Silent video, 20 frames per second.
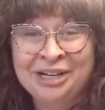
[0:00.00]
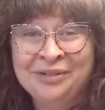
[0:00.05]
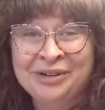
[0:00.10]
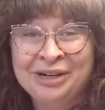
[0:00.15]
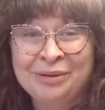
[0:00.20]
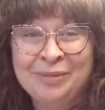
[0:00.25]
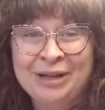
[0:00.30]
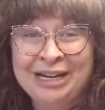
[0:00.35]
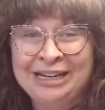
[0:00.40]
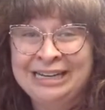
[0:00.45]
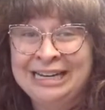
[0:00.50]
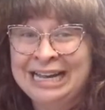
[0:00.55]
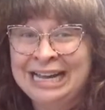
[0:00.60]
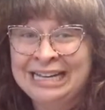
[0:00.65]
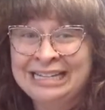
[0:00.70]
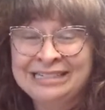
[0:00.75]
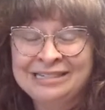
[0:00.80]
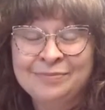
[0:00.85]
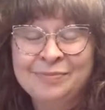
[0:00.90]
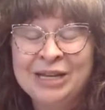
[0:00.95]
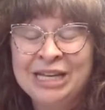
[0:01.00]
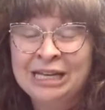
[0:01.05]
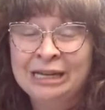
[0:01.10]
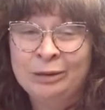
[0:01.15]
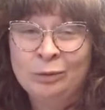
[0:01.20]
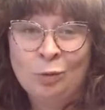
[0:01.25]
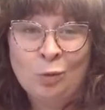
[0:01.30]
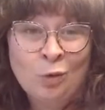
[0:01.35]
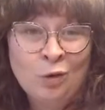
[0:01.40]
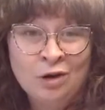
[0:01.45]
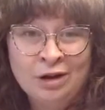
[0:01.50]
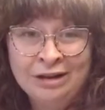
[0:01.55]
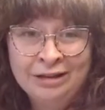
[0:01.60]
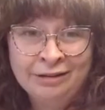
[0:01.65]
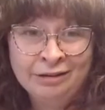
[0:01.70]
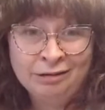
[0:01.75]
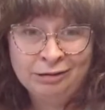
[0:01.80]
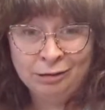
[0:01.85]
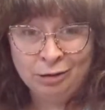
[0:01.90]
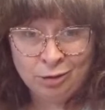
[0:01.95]
We're going to paint a nice, big, warty
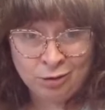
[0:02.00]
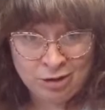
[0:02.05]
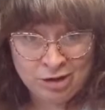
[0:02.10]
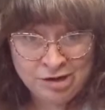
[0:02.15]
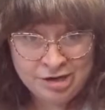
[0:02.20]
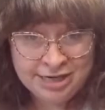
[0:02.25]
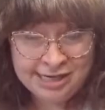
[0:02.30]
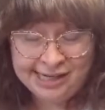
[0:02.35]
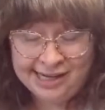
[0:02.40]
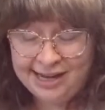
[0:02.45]
little gourd.